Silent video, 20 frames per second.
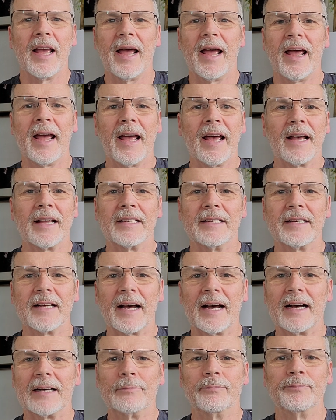
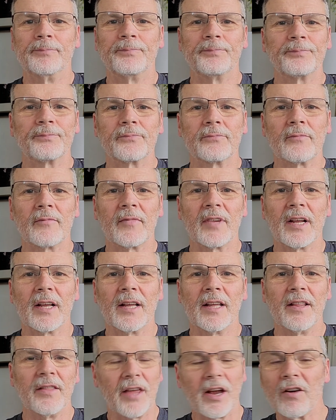and
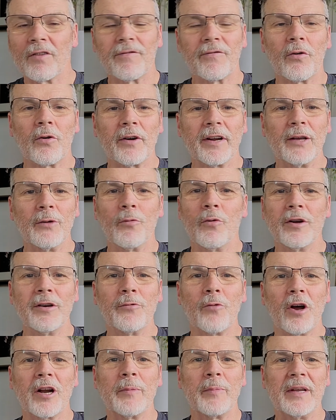therefore, he
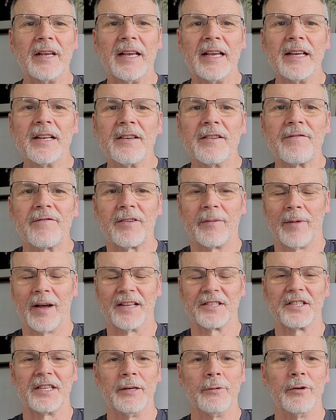wouldn't want to be hidden from
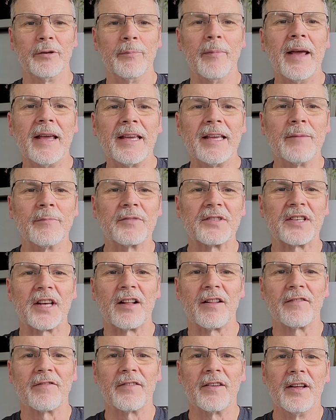us. He would make
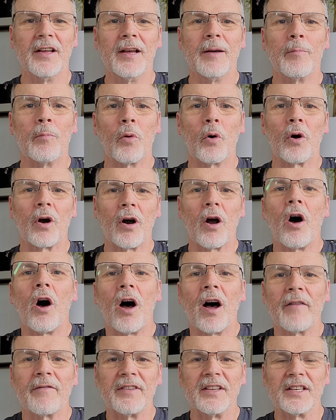himself more
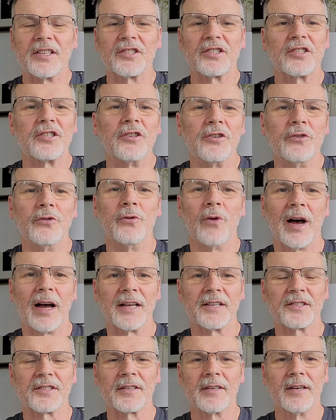obvious to
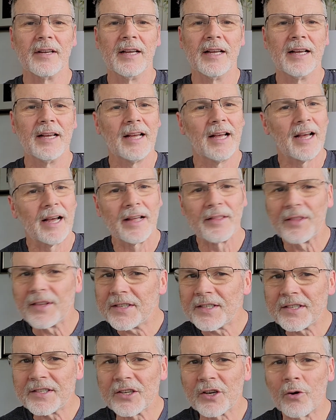us.
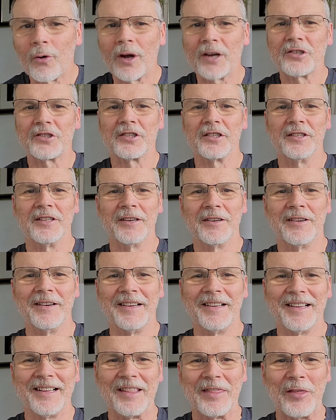This is a question
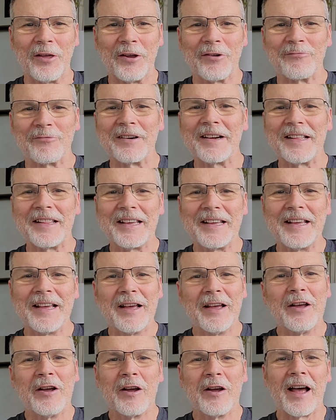that really
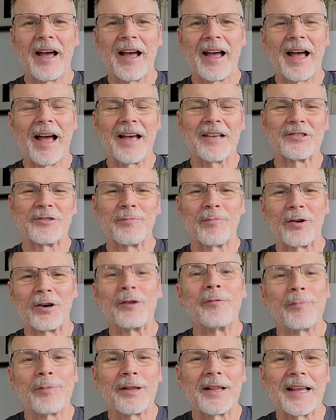has
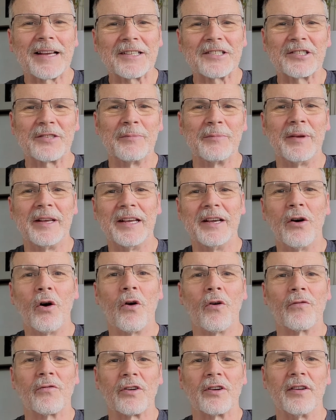perplexed me
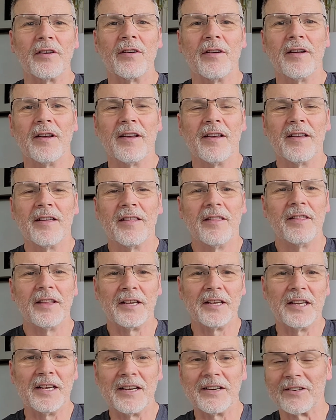over the
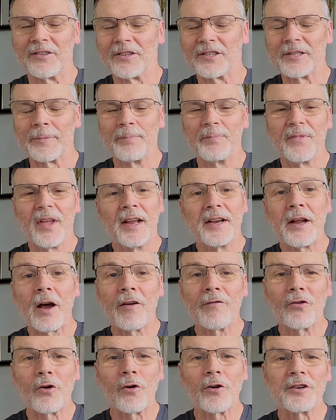years. Now,
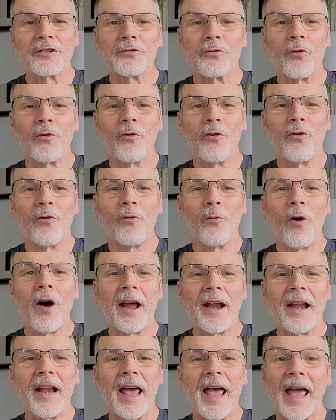of course,
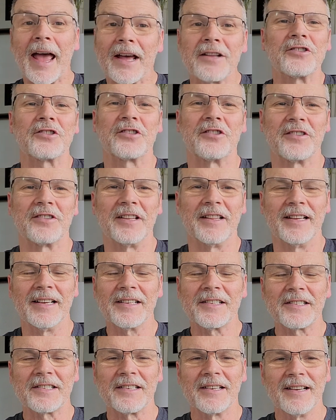one answer to
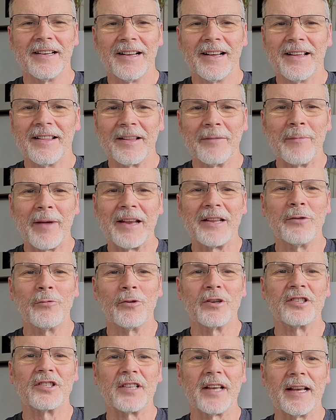this that many
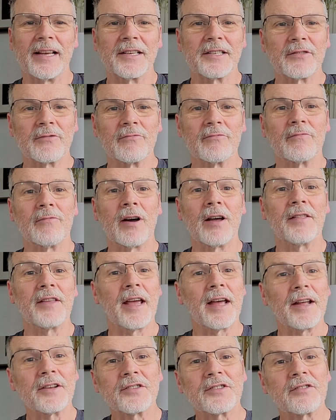would say is, well, the
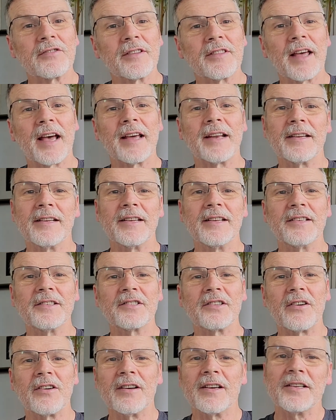answer to that
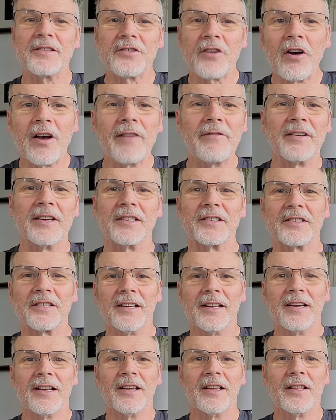is
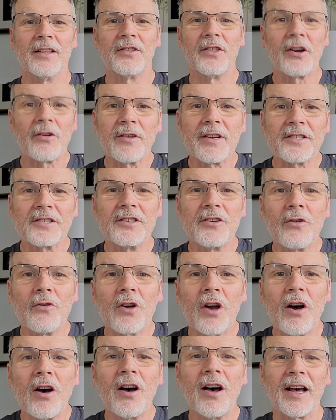obvious. There is no
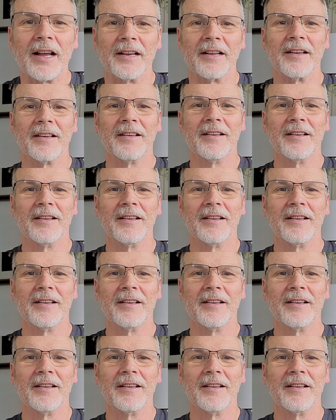God.